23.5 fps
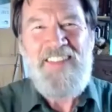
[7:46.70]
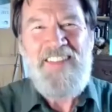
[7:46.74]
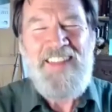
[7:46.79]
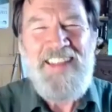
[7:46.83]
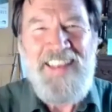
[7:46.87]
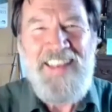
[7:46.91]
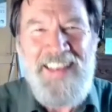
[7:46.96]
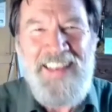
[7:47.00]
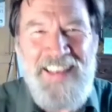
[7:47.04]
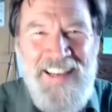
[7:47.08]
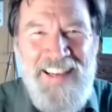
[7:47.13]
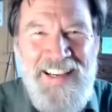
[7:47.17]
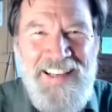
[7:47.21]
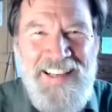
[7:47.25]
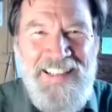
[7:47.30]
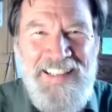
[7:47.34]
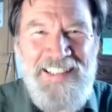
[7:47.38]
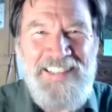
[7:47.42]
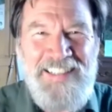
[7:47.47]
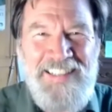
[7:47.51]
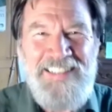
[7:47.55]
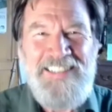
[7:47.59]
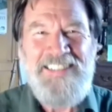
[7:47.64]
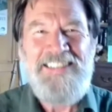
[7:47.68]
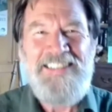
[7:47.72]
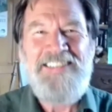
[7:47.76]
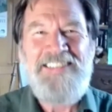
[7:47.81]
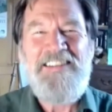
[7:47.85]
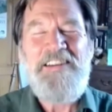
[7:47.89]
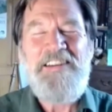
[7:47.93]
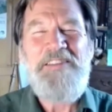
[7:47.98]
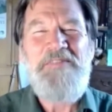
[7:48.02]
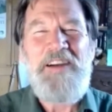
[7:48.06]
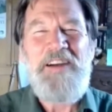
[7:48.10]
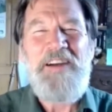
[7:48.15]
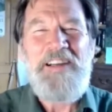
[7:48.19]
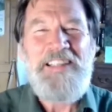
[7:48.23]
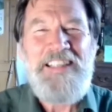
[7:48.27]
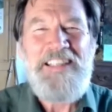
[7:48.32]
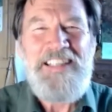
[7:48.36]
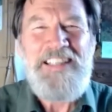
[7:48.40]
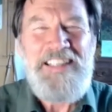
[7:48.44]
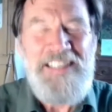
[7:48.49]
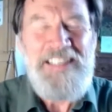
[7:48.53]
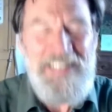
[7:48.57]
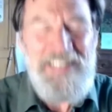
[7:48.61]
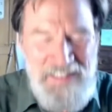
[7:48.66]
the roundabout.
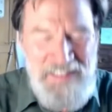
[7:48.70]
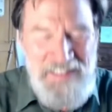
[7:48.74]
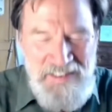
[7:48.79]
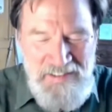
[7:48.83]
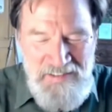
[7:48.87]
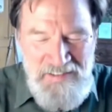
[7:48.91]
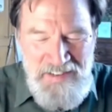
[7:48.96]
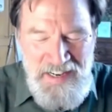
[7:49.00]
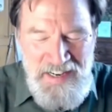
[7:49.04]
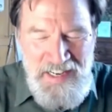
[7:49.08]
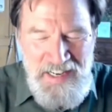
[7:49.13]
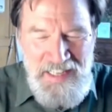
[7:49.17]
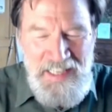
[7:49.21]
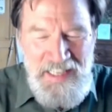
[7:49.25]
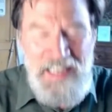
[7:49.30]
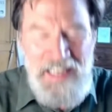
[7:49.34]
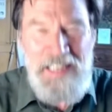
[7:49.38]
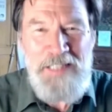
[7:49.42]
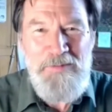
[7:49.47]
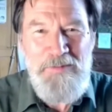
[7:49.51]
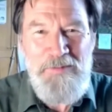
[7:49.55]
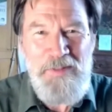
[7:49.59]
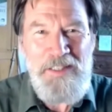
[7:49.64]
So yes,